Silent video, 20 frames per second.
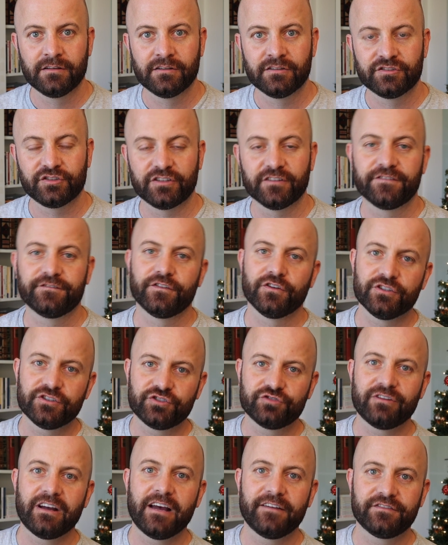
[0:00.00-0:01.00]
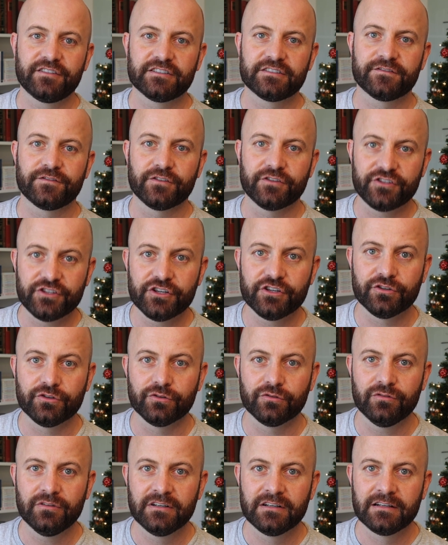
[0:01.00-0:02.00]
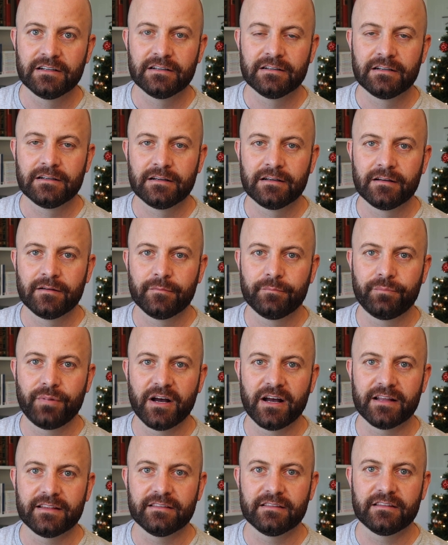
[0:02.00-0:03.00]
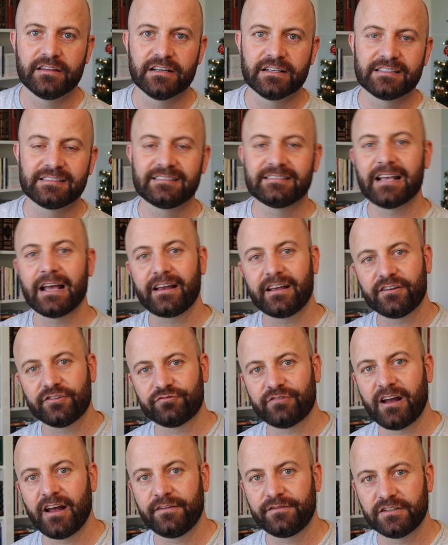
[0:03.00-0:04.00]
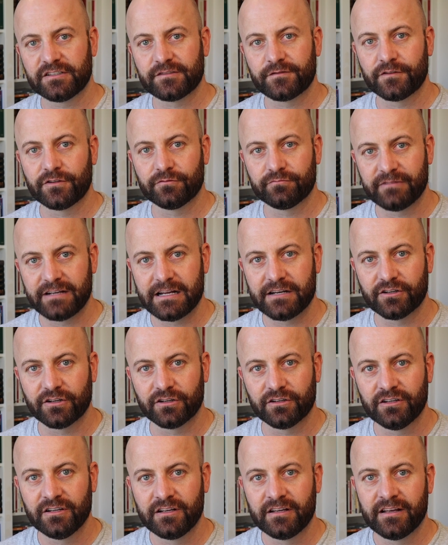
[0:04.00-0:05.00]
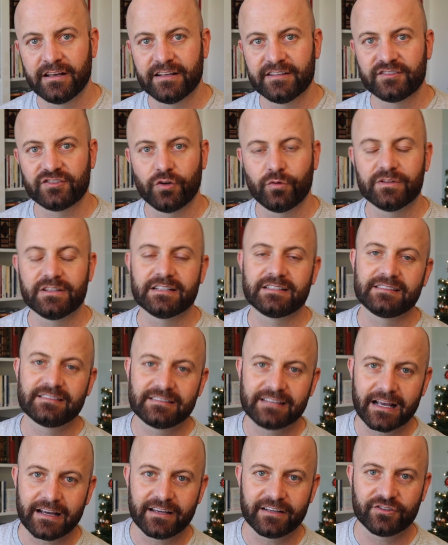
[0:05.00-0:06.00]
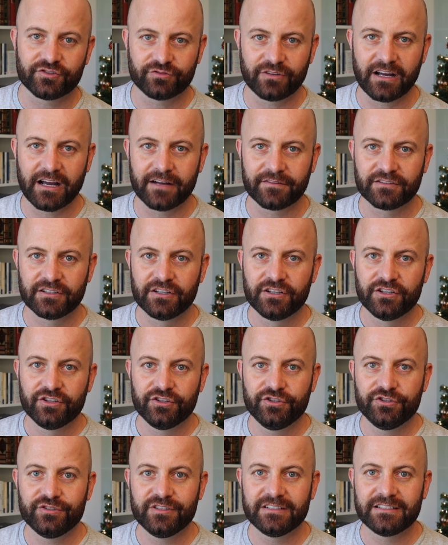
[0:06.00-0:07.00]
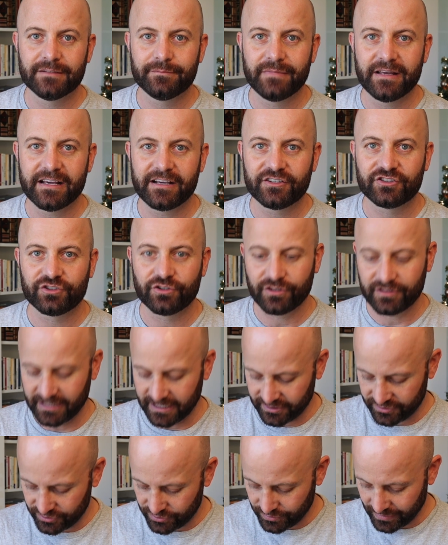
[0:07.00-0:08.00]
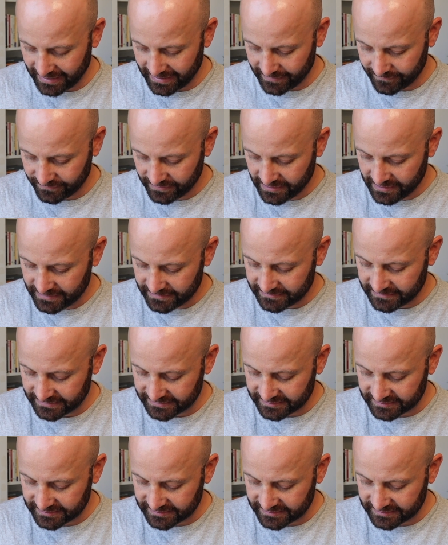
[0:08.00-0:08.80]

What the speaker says: So the first draft is for you, but the second draft is for the reader. And so in the second draft, you need to make sure that you have the